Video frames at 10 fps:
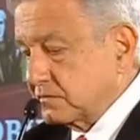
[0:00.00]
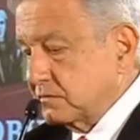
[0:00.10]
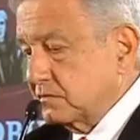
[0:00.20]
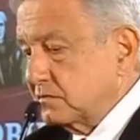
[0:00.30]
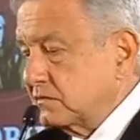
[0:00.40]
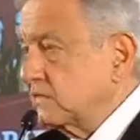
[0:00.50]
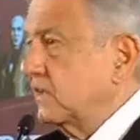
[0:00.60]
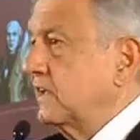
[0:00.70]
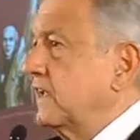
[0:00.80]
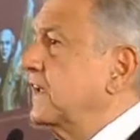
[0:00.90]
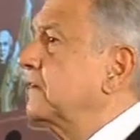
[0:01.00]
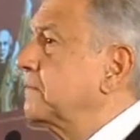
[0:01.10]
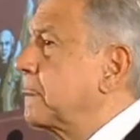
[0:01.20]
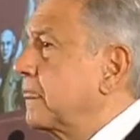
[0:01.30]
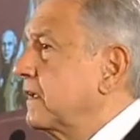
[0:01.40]
And that we
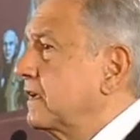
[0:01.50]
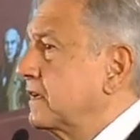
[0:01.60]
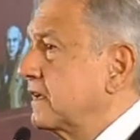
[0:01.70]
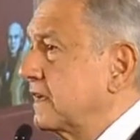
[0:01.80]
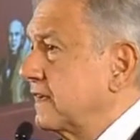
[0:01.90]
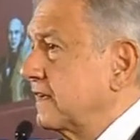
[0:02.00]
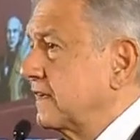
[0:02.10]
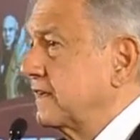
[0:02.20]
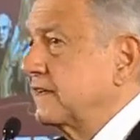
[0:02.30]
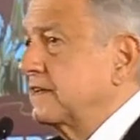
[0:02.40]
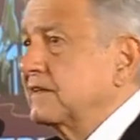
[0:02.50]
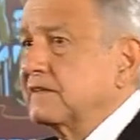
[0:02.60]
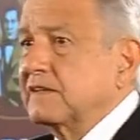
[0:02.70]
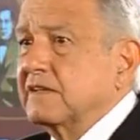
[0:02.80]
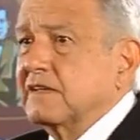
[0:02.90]
will um,
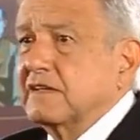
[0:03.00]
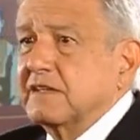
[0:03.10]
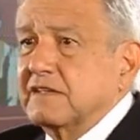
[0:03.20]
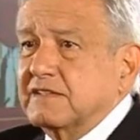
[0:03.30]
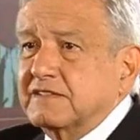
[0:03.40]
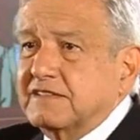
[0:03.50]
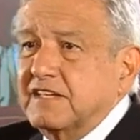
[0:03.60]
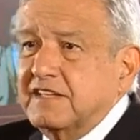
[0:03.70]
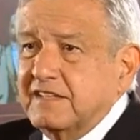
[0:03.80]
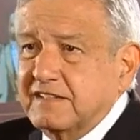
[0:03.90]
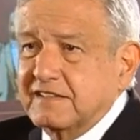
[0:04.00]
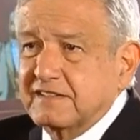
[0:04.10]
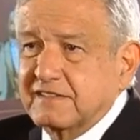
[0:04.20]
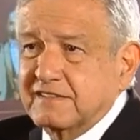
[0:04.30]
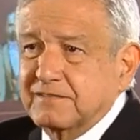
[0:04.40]
look at the
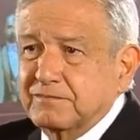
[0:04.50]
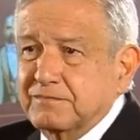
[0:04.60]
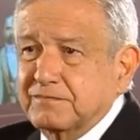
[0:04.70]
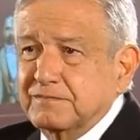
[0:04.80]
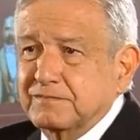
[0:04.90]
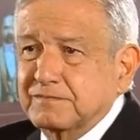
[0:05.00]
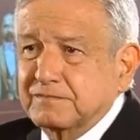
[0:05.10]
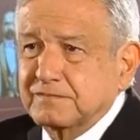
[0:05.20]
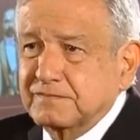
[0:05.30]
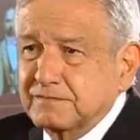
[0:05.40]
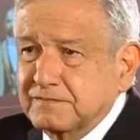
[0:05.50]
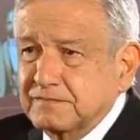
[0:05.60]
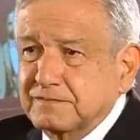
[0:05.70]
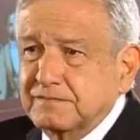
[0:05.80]
house like we agreed yesterday